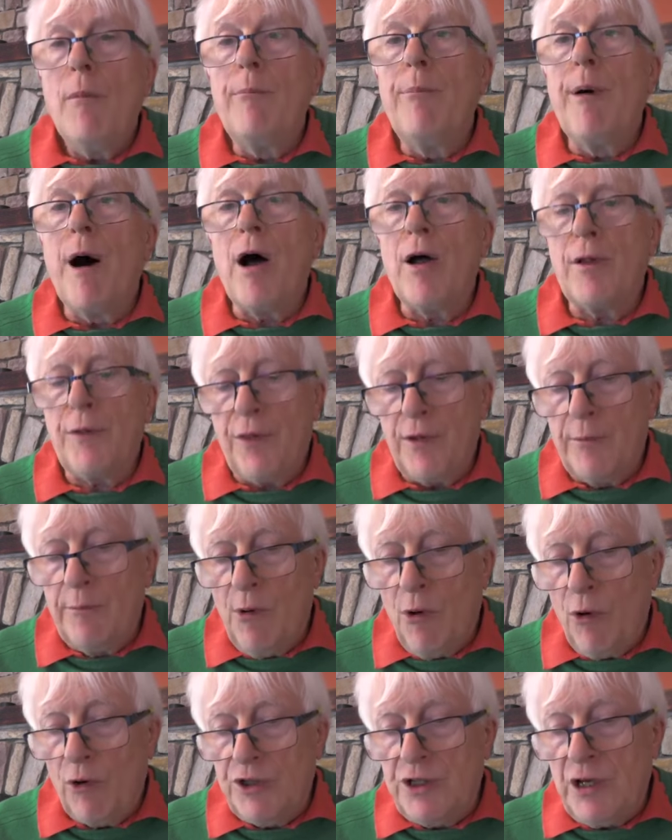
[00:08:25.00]
But the
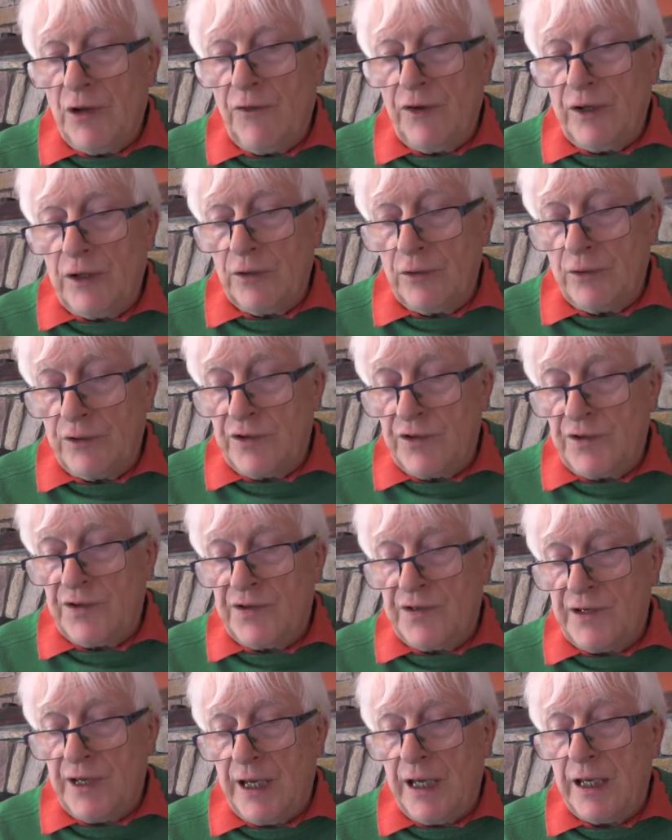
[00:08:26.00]
more difficult to
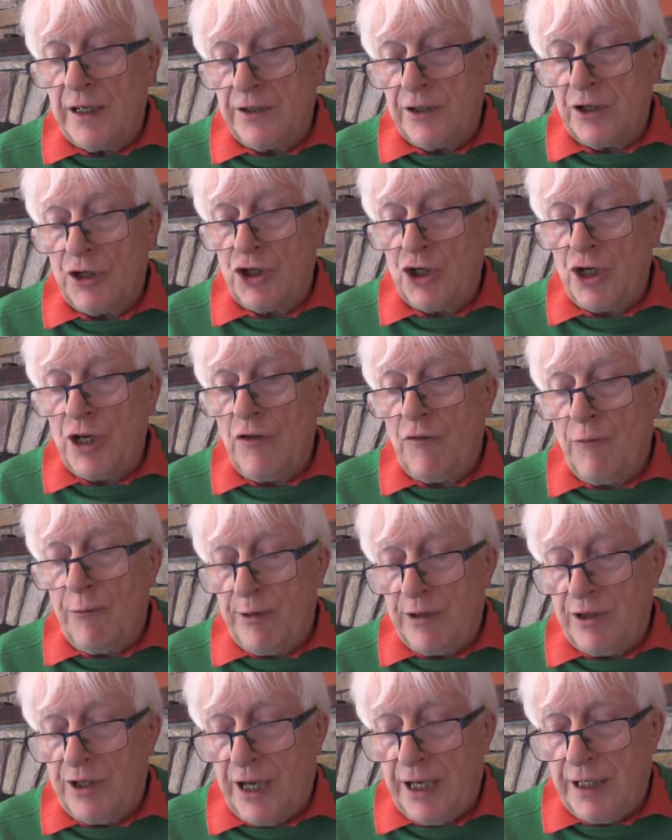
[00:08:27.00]
see and achieve
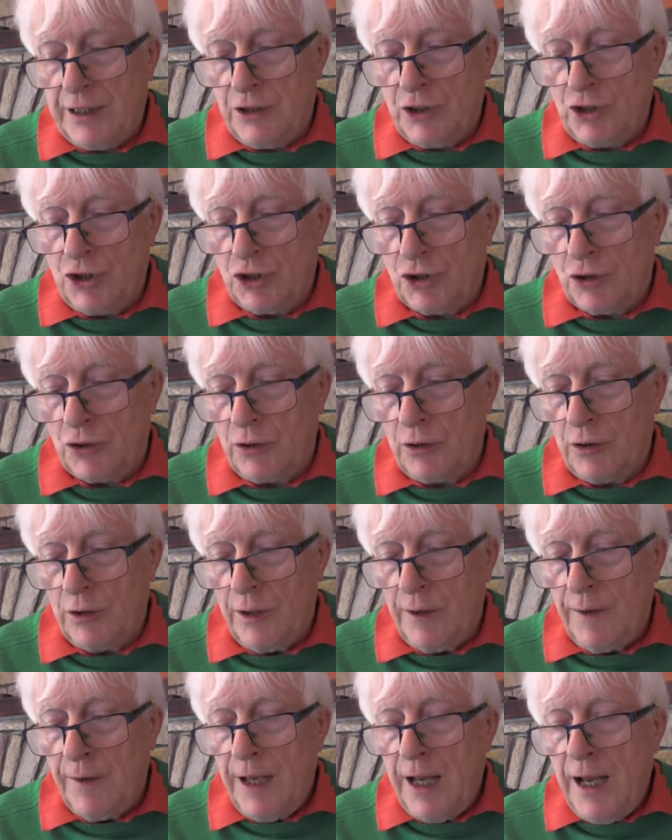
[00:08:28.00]
potential
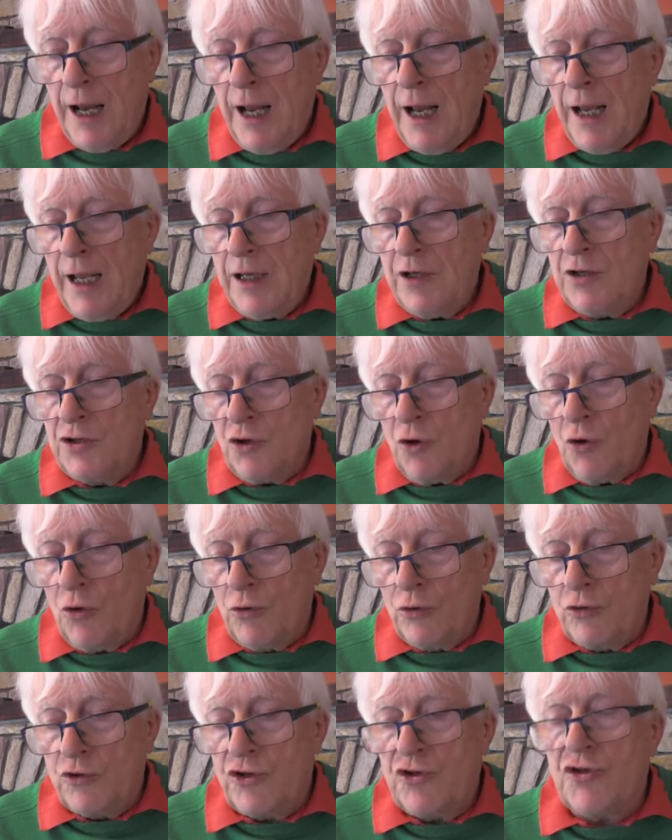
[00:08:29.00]
is
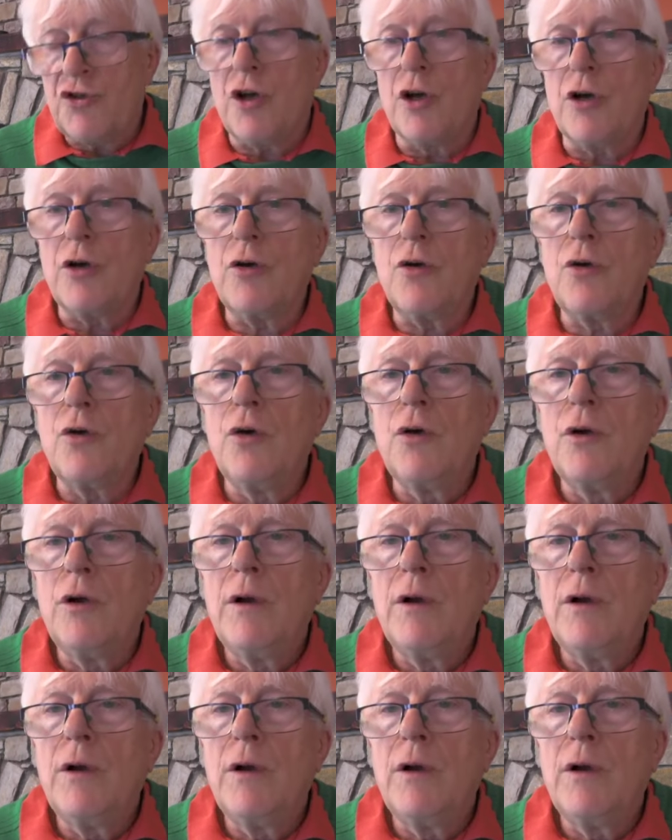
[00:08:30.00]
also